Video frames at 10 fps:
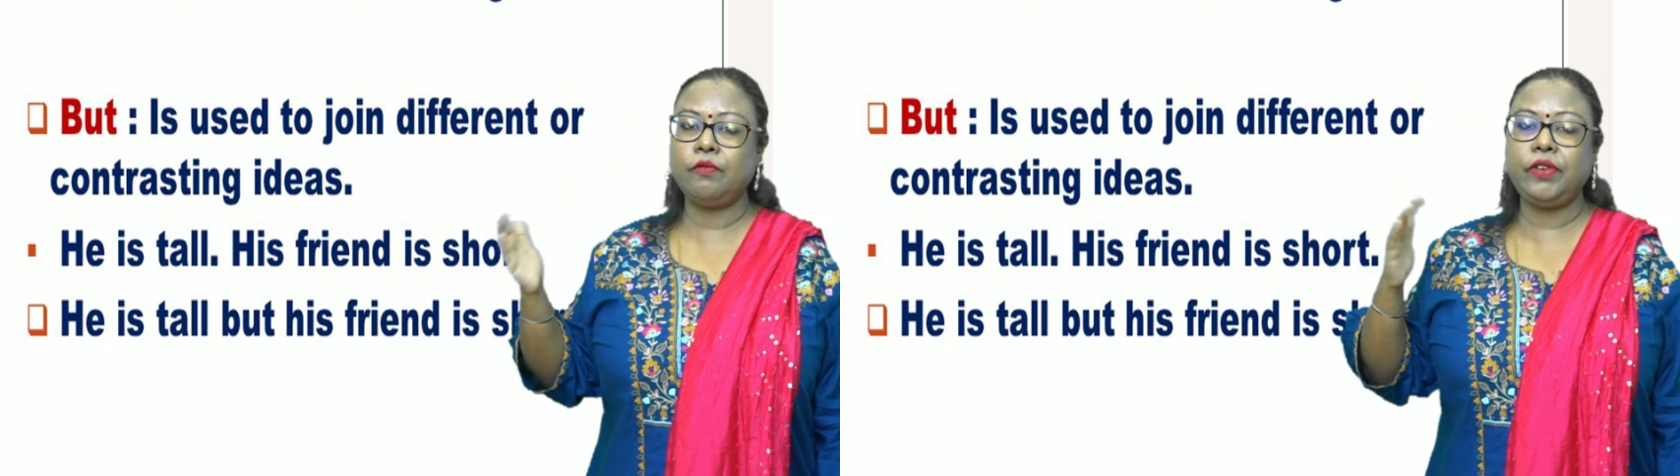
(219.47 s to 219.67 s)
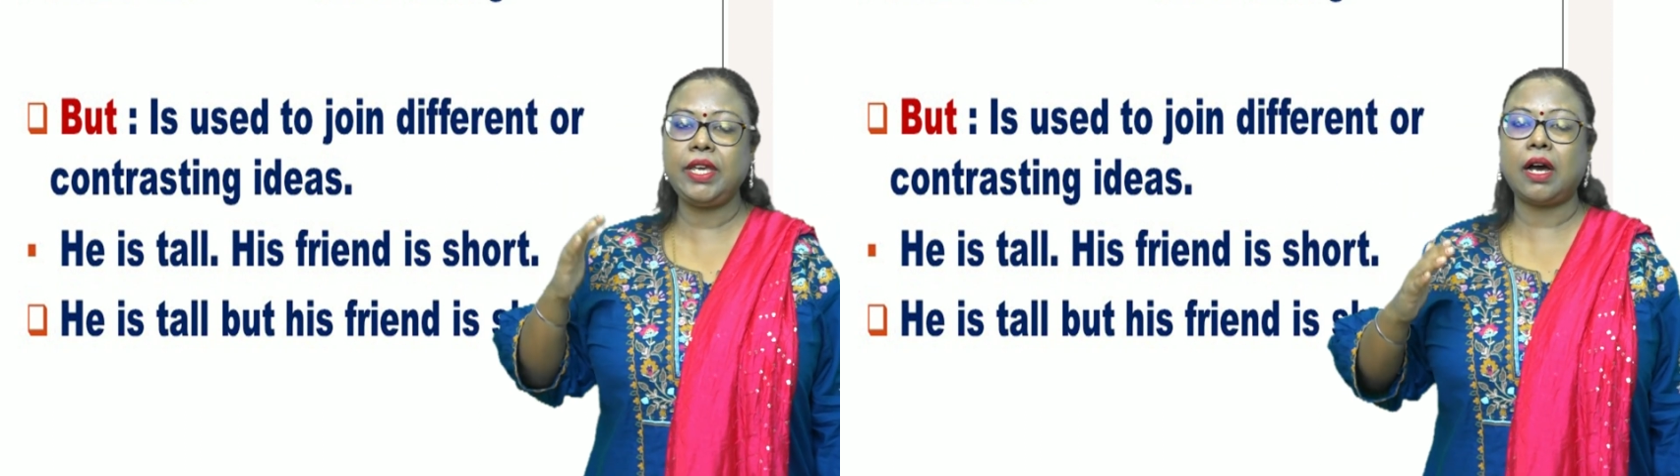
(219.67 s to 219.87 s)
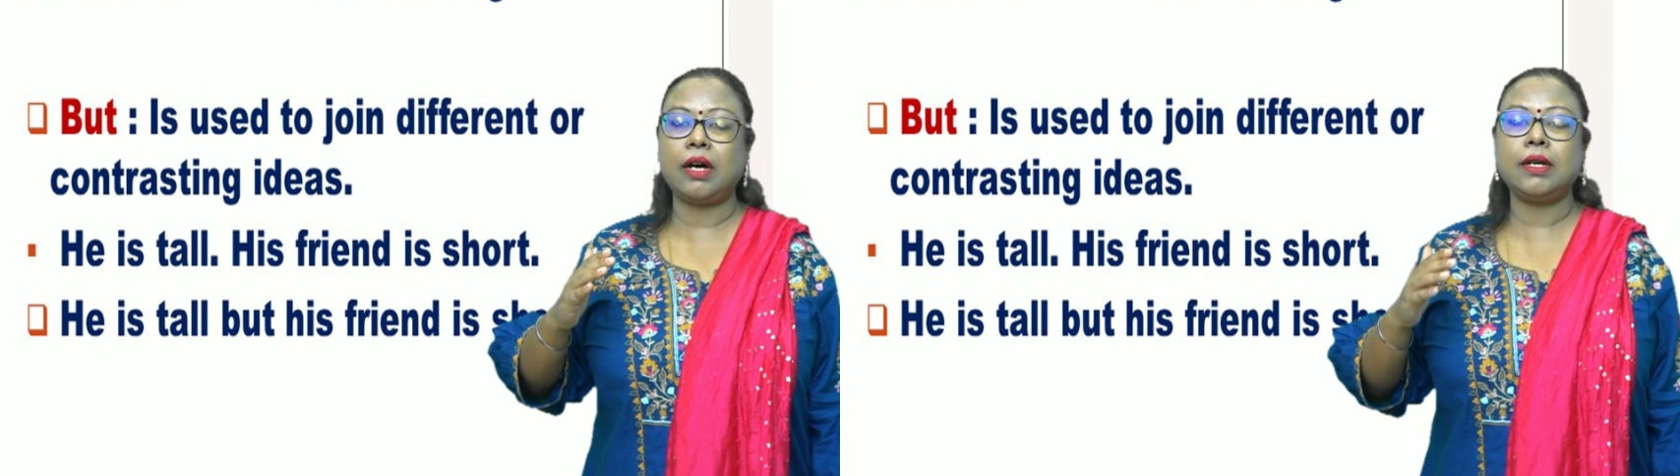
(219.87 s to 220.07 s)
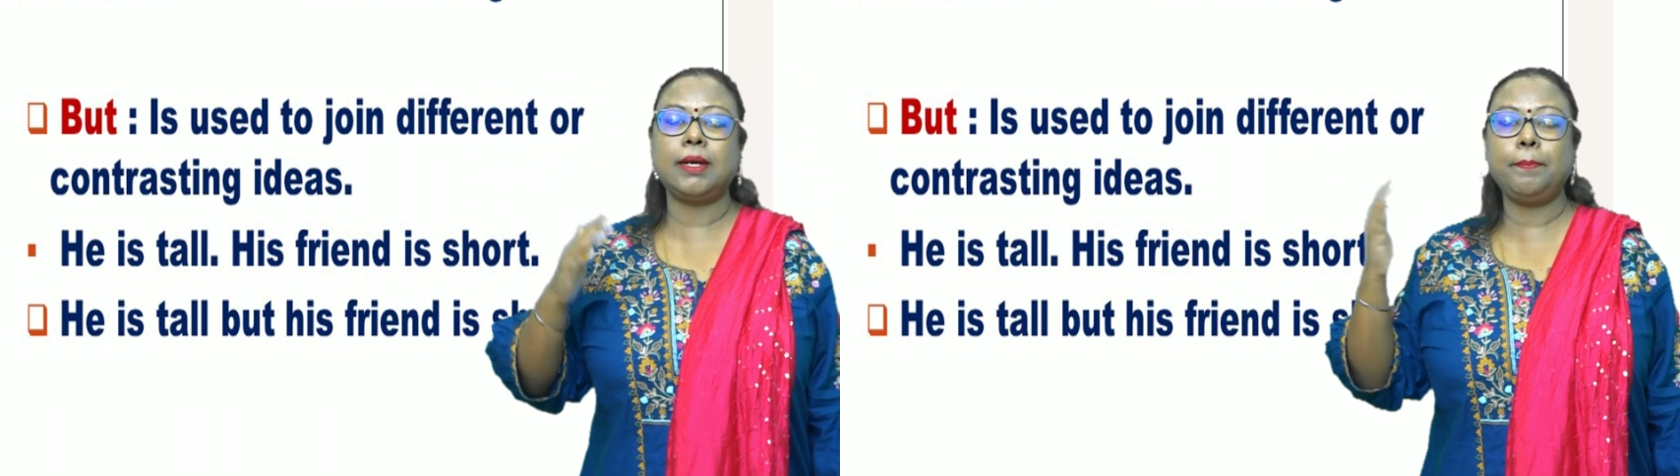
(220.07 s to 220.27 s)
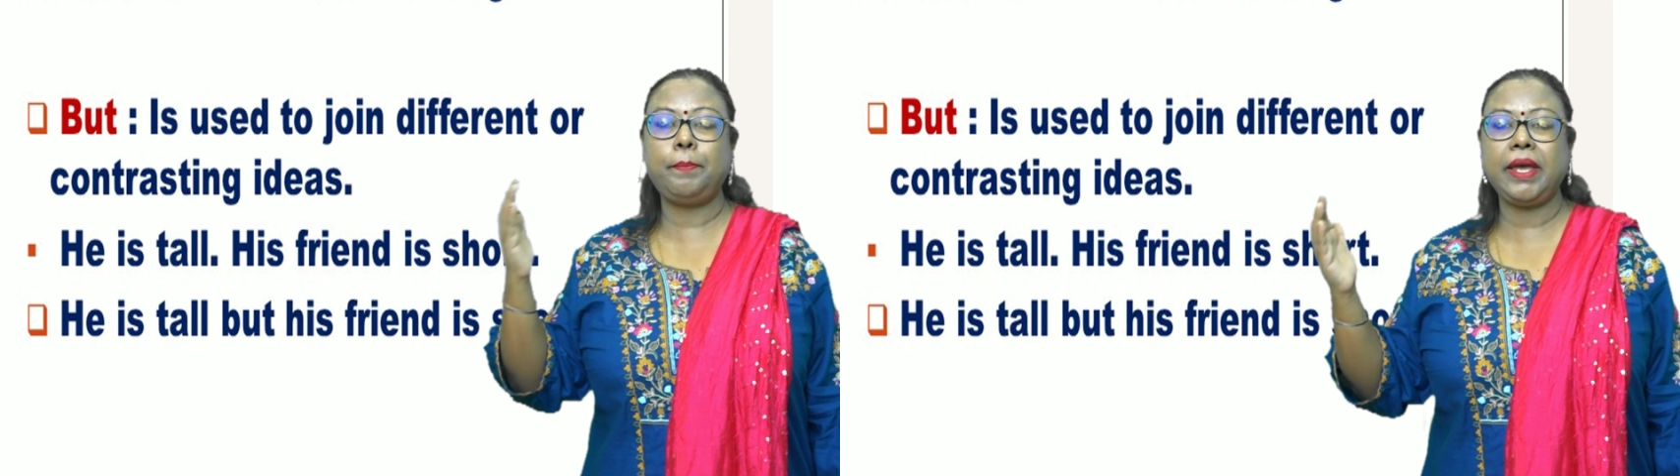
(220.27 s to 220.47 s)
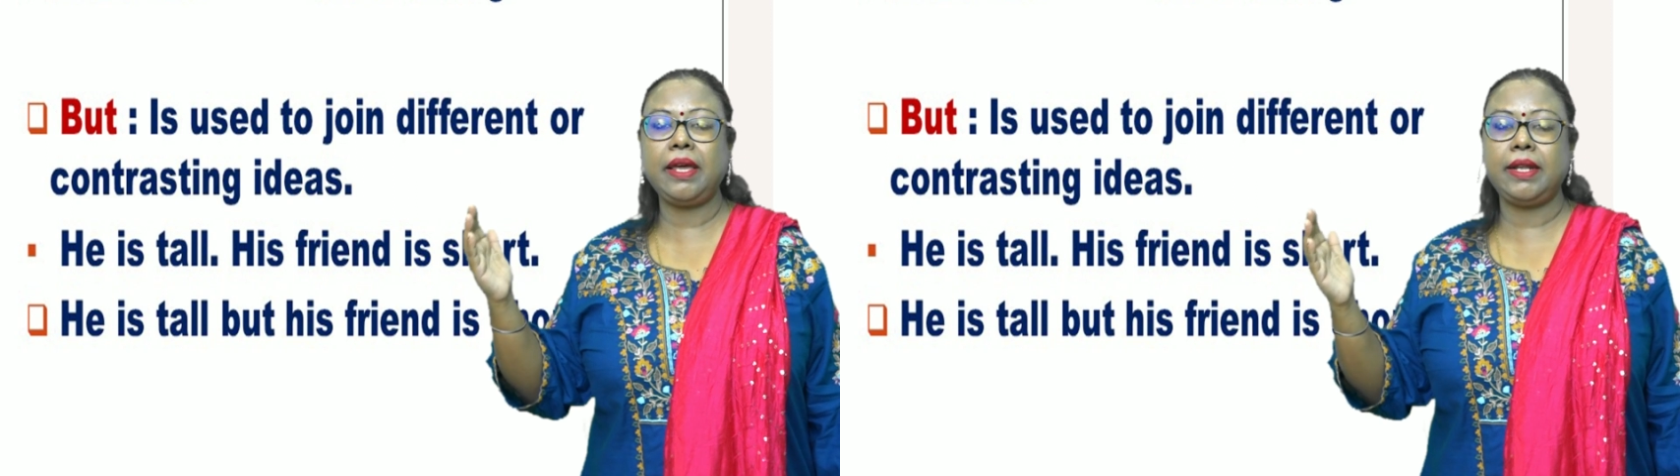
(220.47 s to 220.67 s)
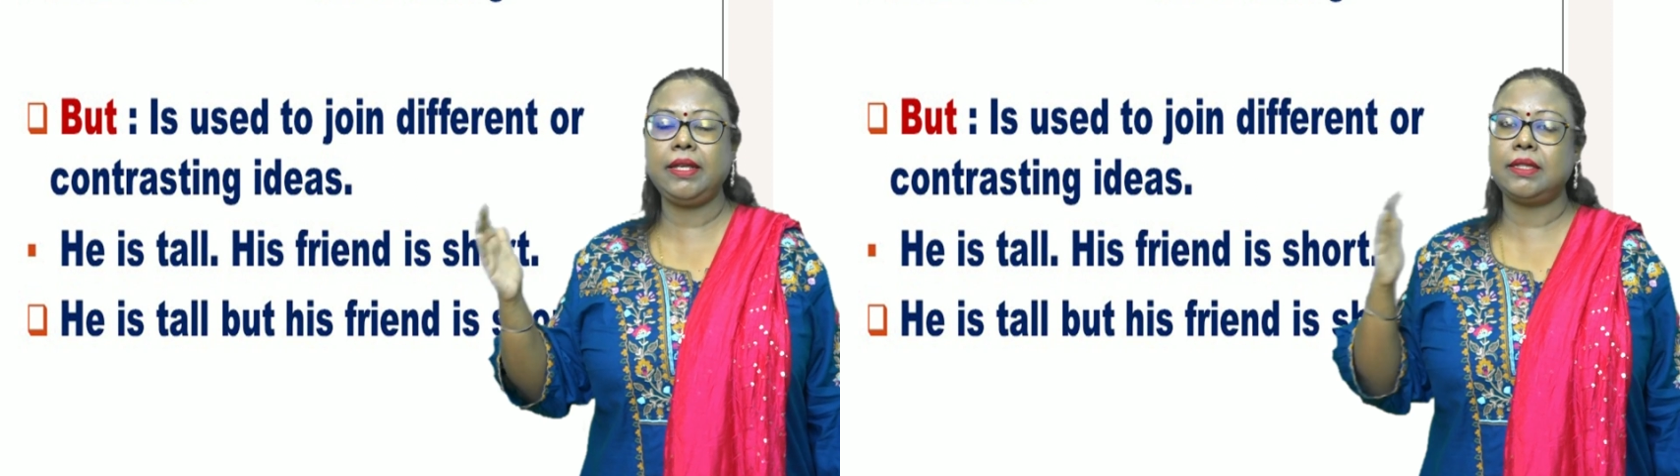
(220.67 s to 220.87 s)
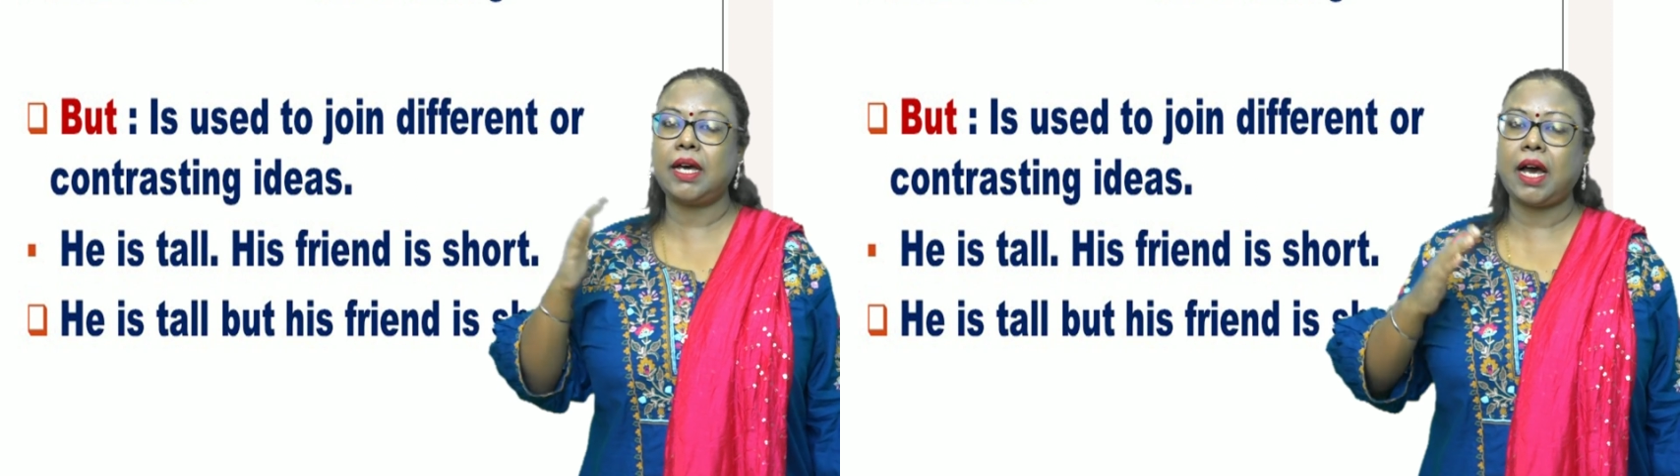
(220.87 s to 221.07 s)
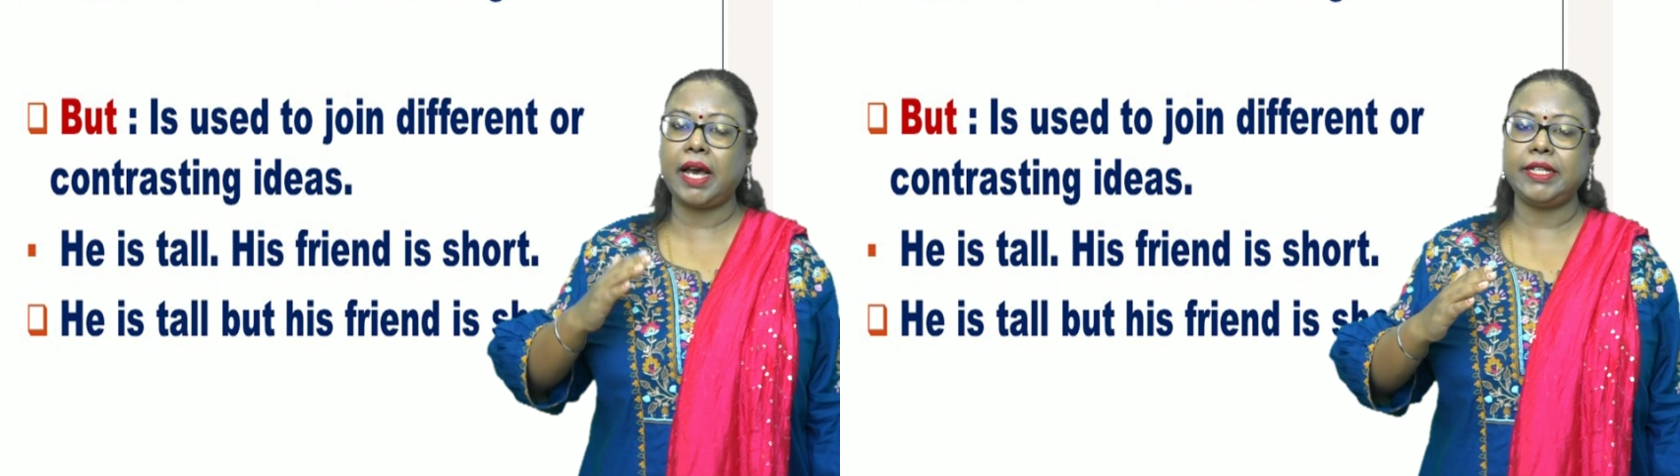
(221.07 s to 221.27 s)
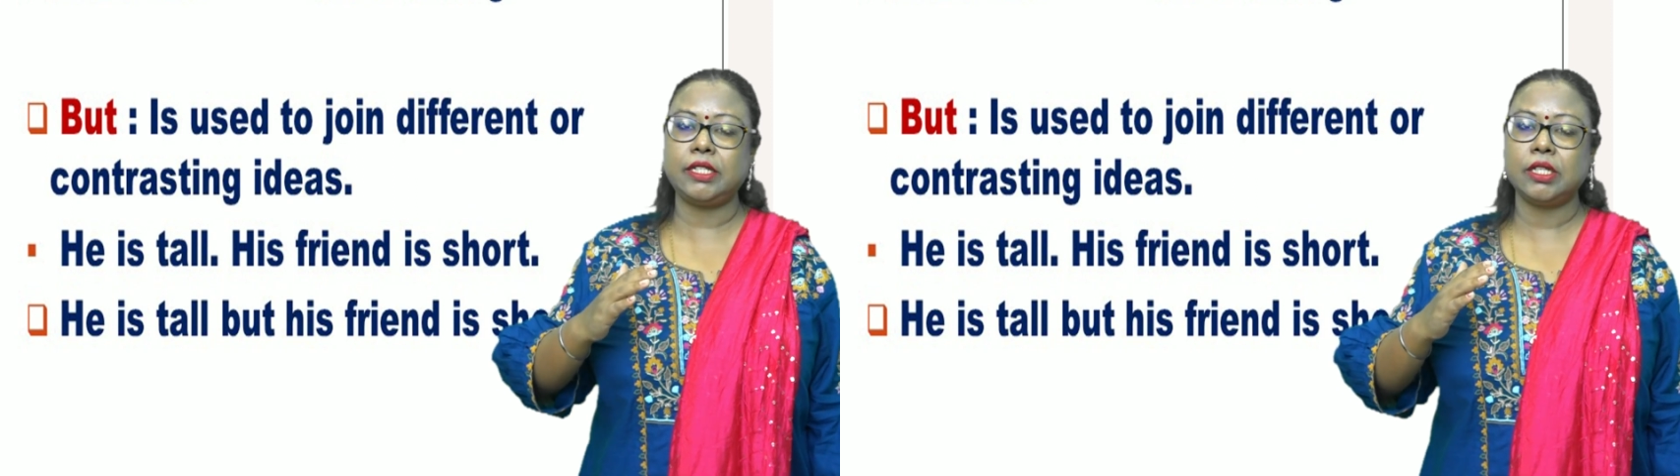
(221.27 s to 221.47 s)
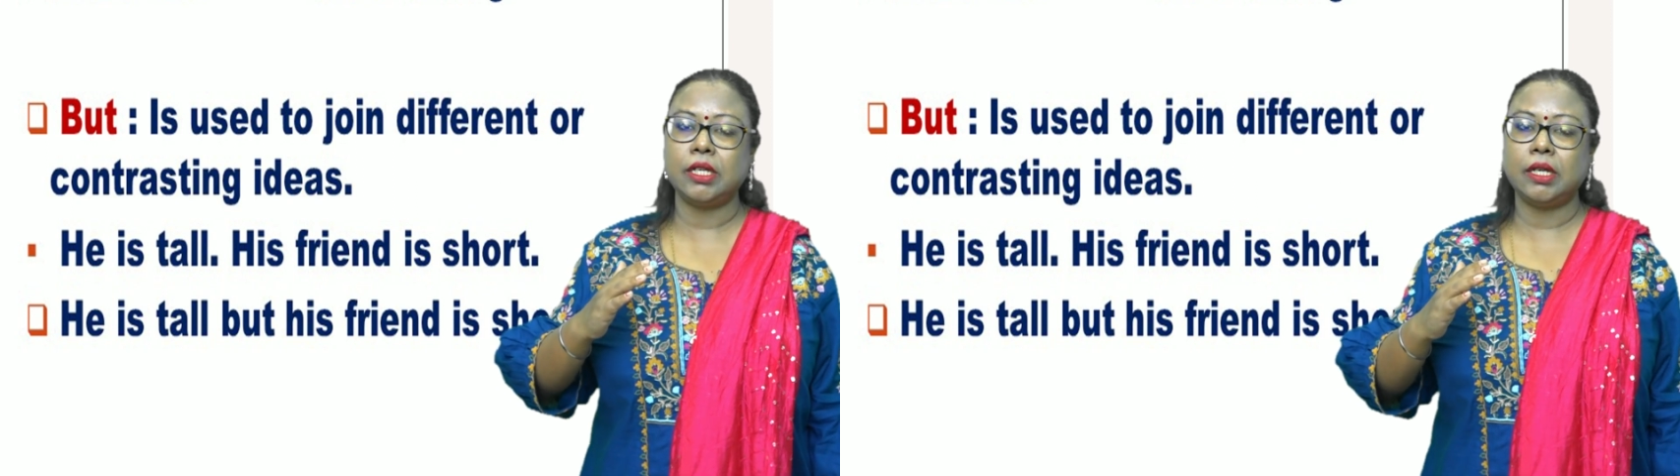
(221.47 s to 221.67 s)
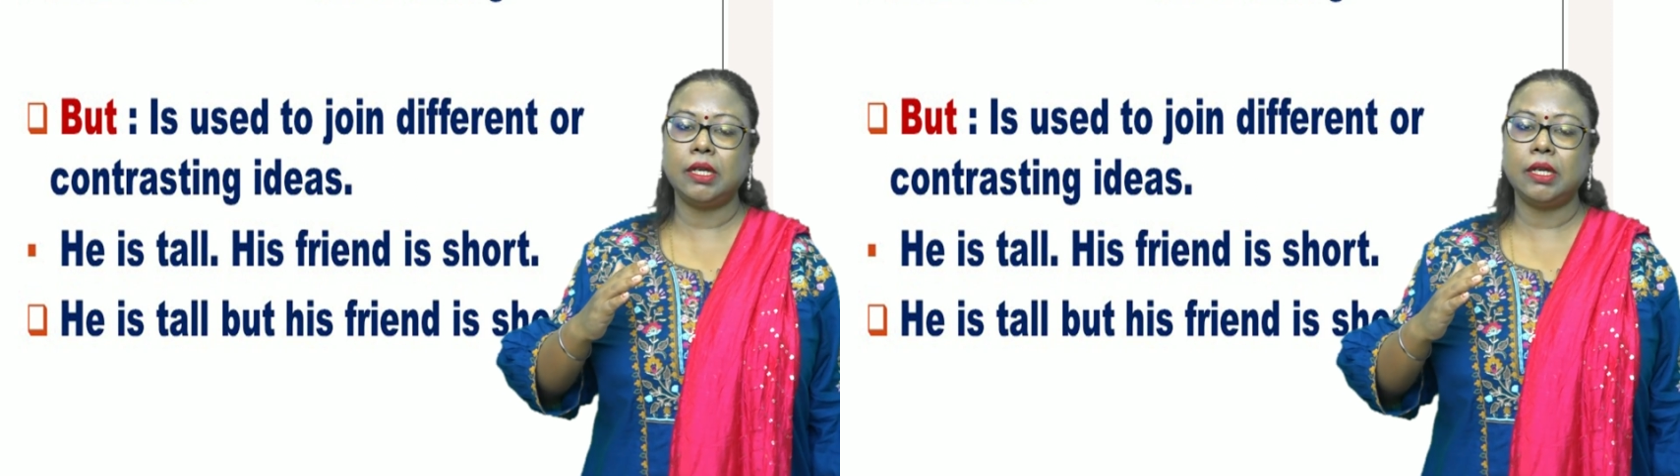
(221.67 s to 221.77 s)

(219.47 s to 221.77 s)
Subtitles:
we are comparing the height,